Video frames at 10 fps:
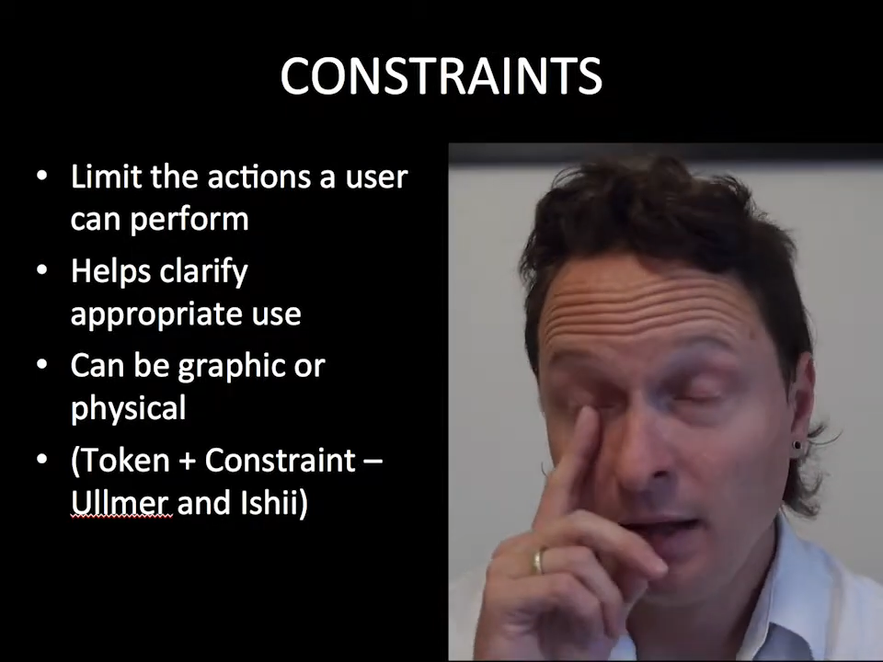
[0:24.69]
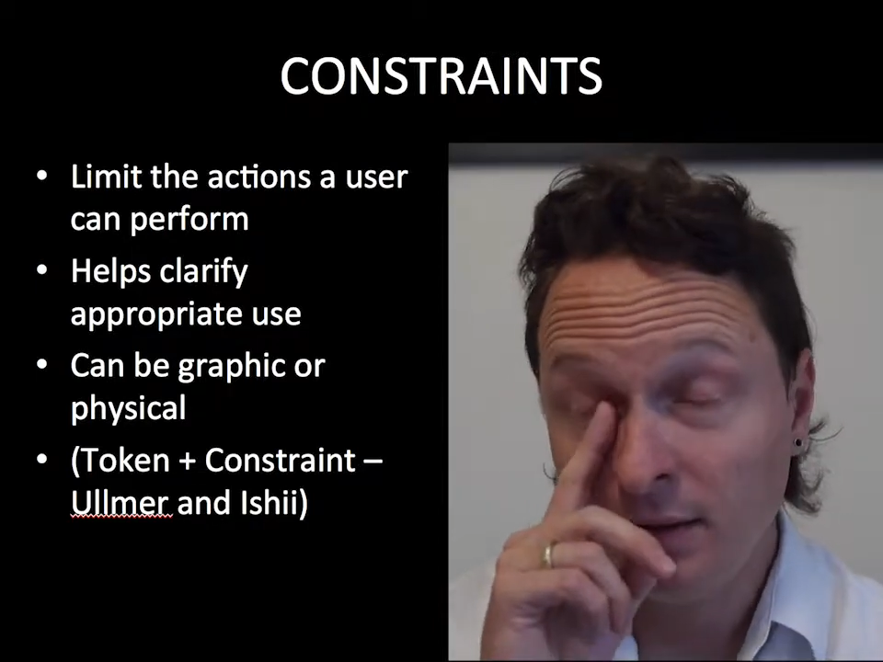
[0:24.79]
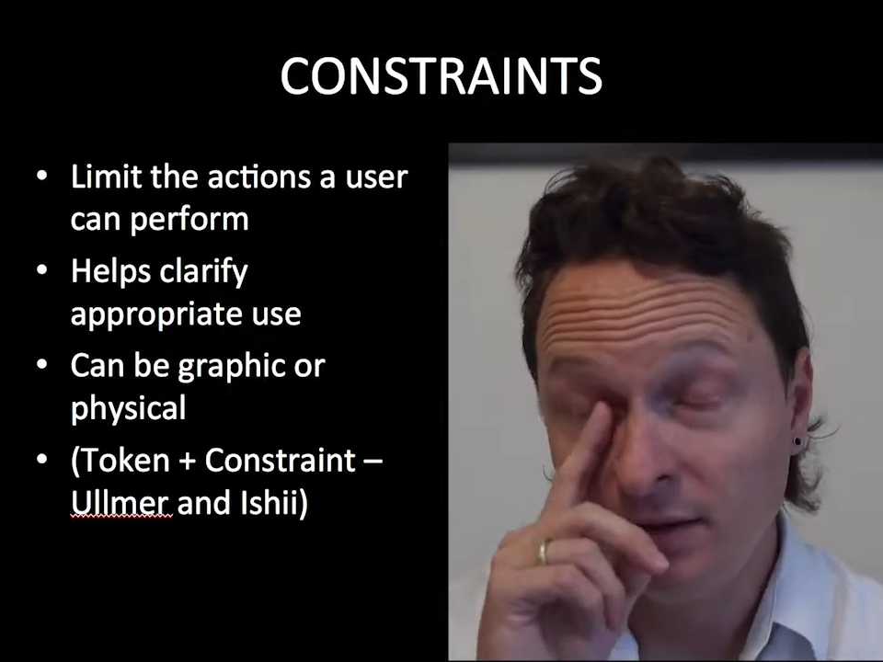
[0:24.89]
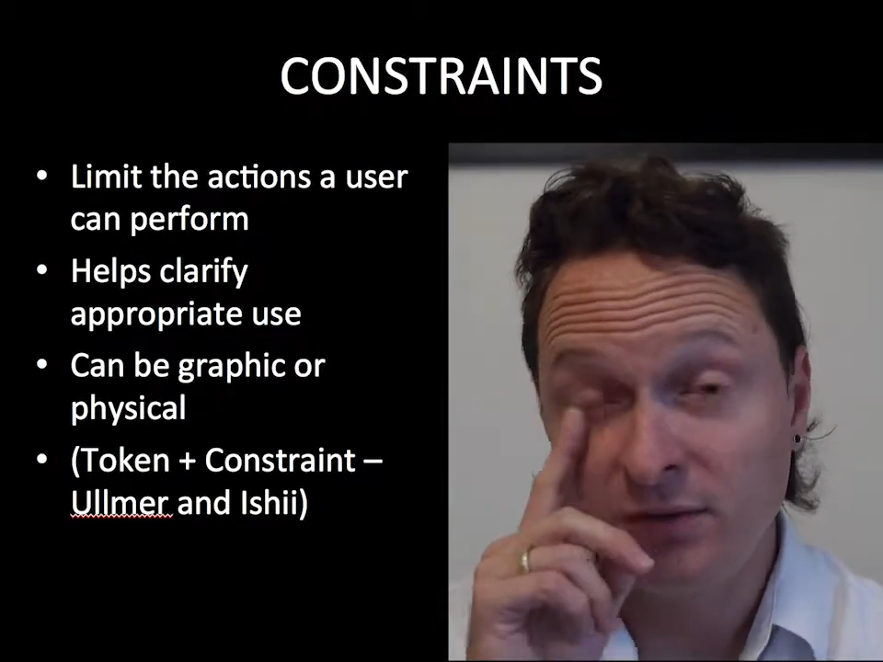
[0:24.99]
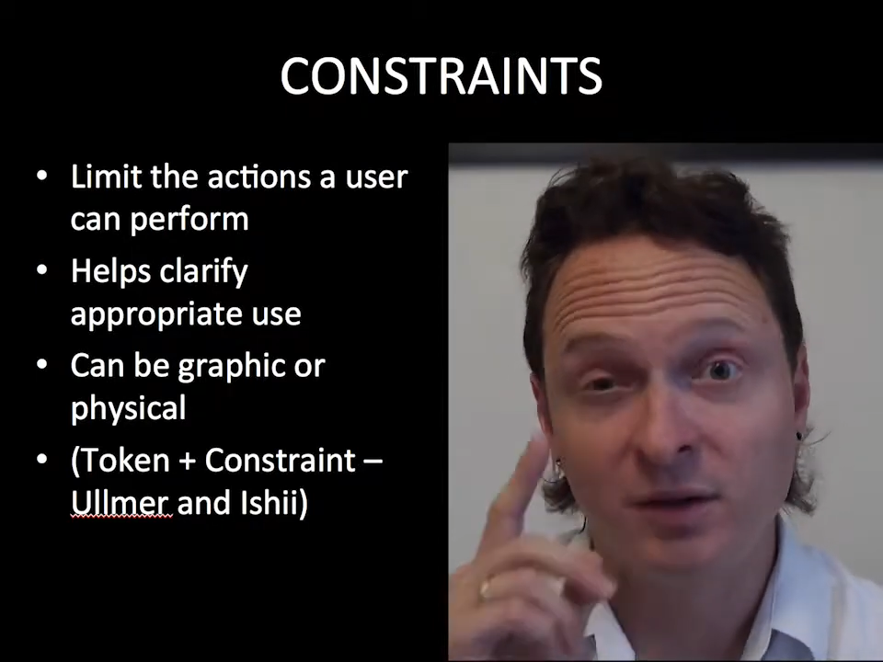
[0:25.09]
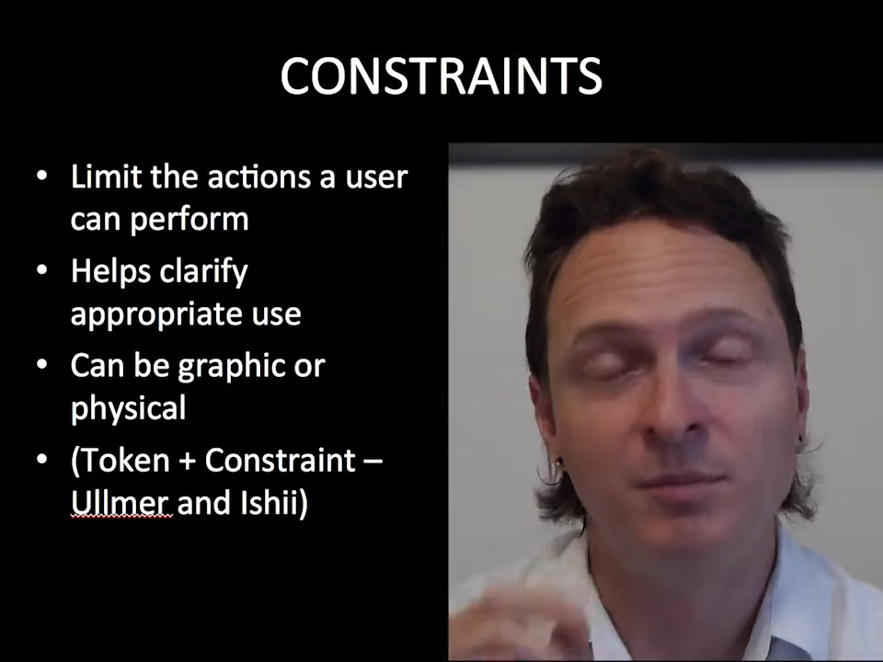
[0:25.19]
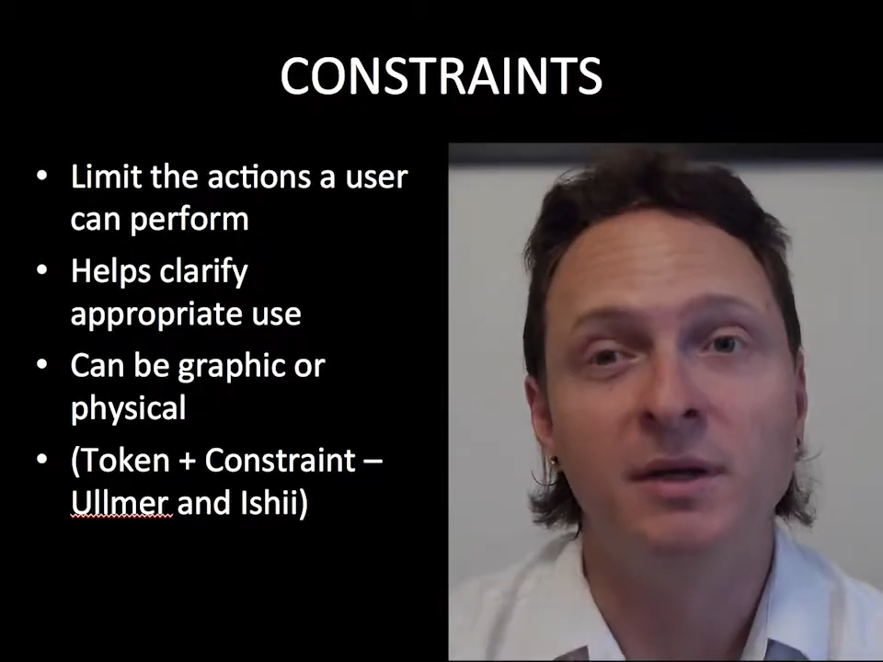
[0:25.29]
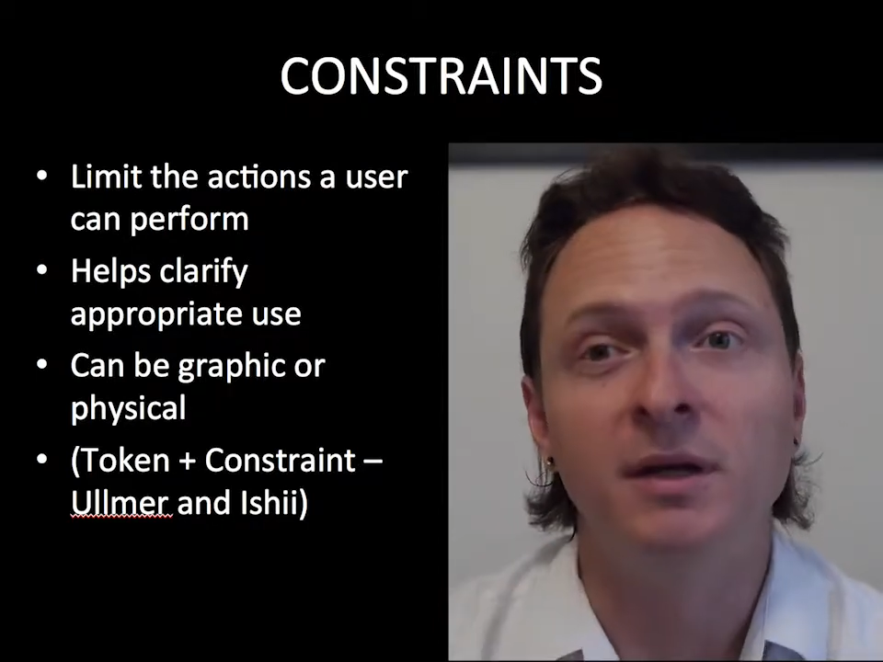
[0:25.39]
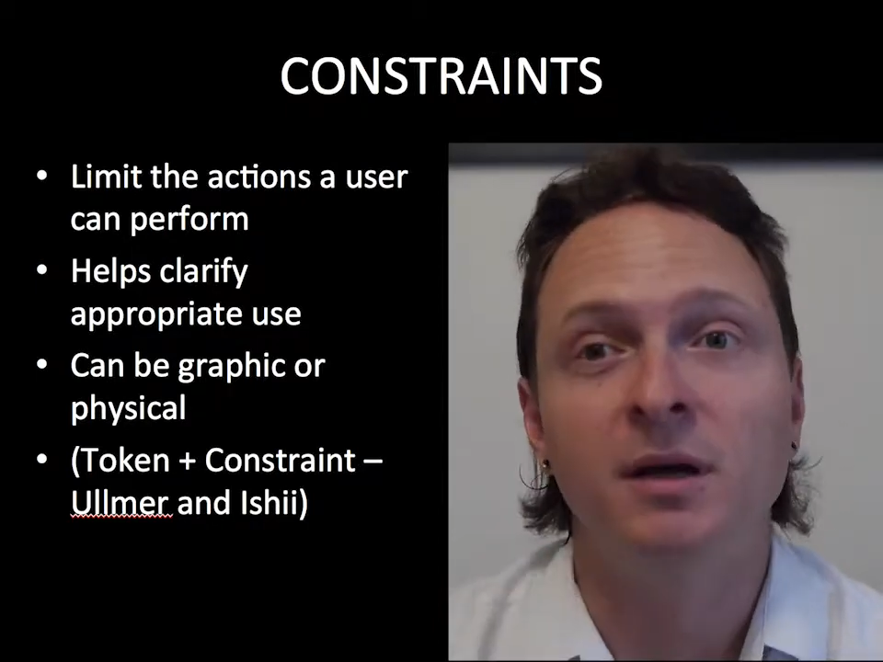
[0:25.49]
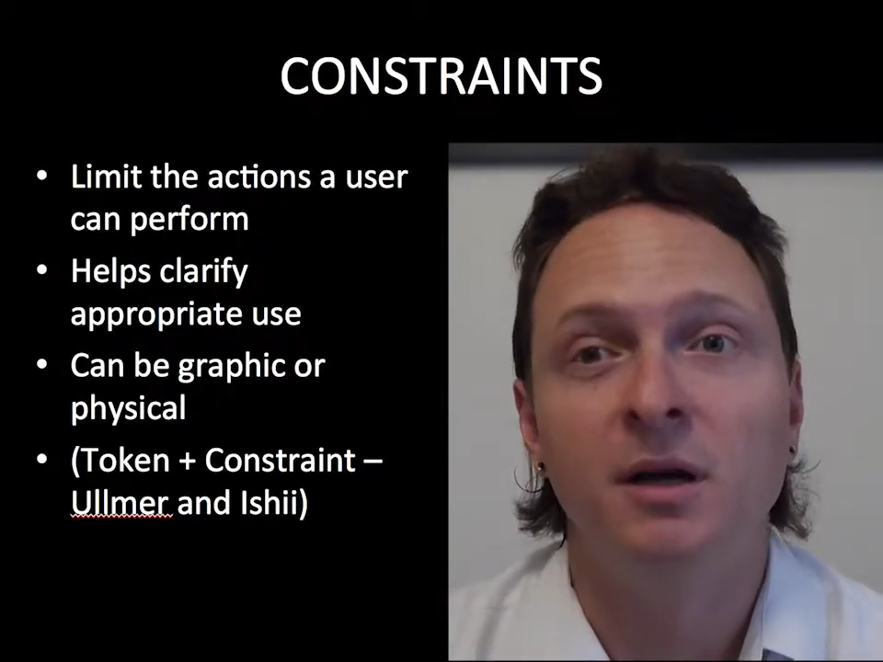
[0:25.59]
These can
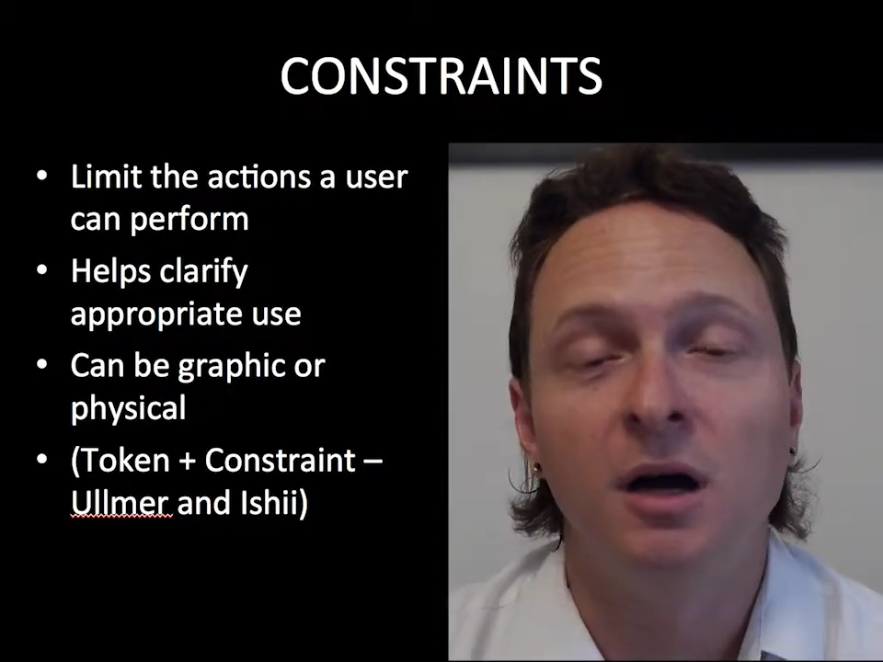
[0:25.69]
be